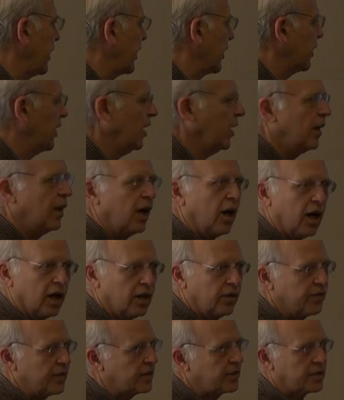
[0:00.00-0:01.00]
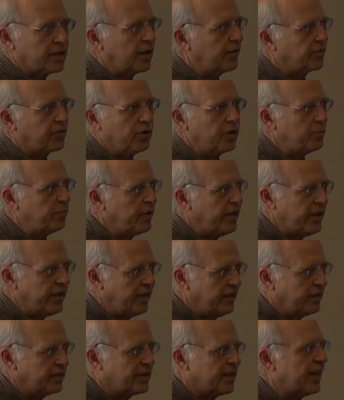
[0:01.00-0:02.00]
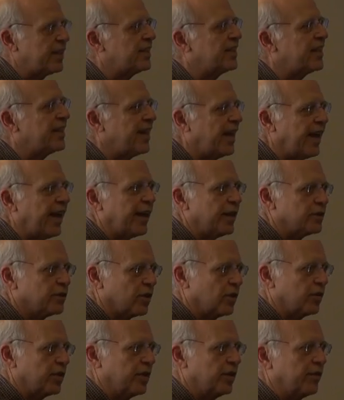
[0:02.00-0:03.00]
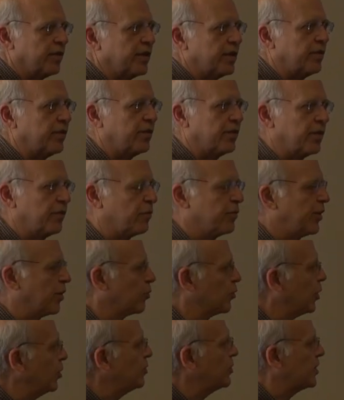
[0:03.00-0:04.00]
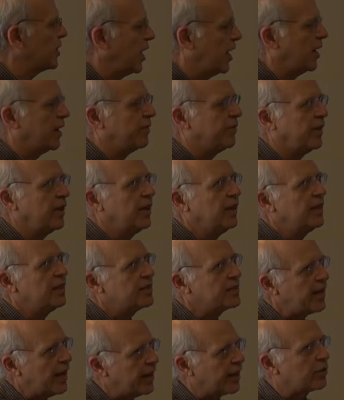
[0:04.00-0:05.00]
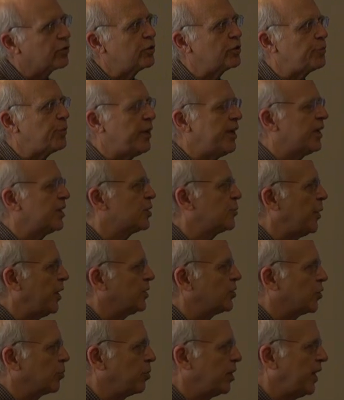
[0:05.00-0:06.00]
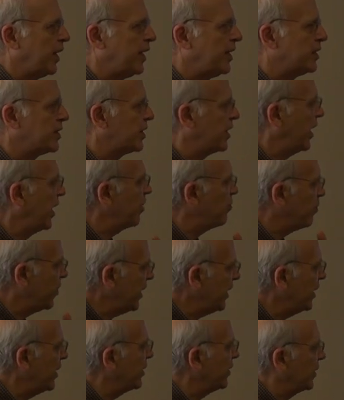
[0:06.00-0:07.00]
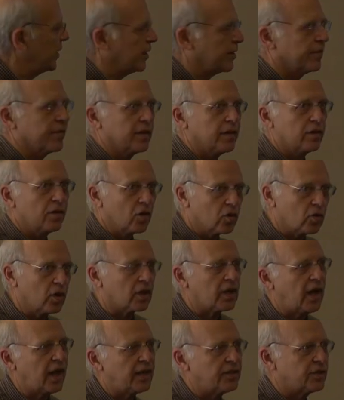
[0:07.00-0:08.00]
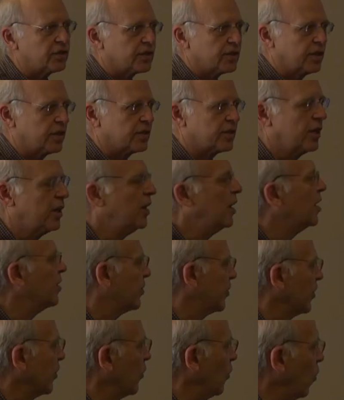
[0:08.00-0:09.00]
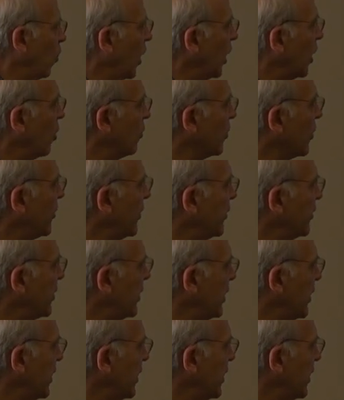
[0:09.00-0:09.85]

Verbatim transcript: air. All of this stuff could be said today. So the, the, the, the roots of Santa Cruz being a special place have been in the, the local consciousness for well over fifty